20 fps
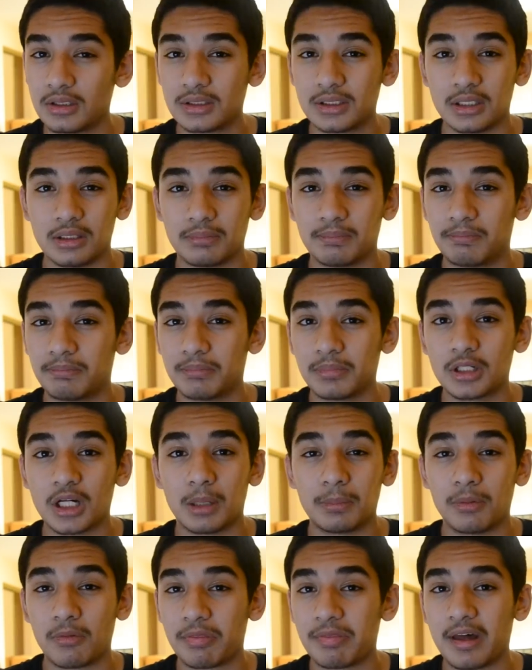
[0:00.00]
to
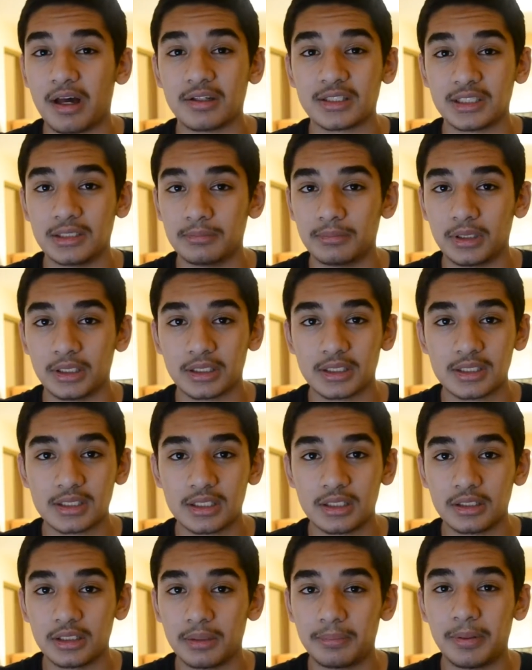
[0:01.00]
couple thousand
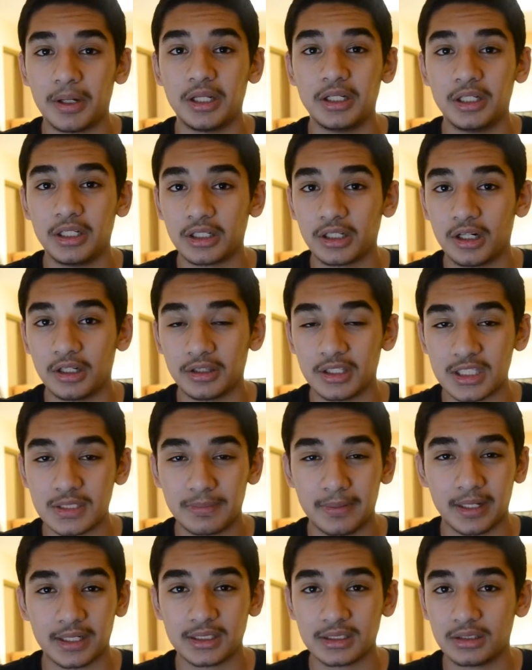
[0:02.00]
bucks, depending on the
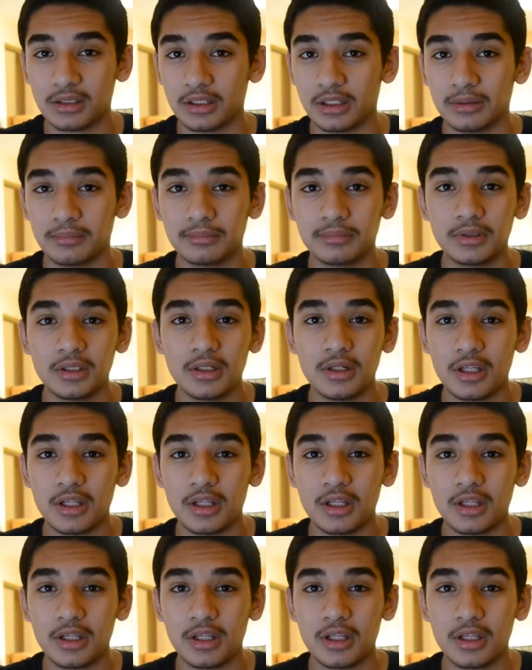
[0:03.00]
specs on them.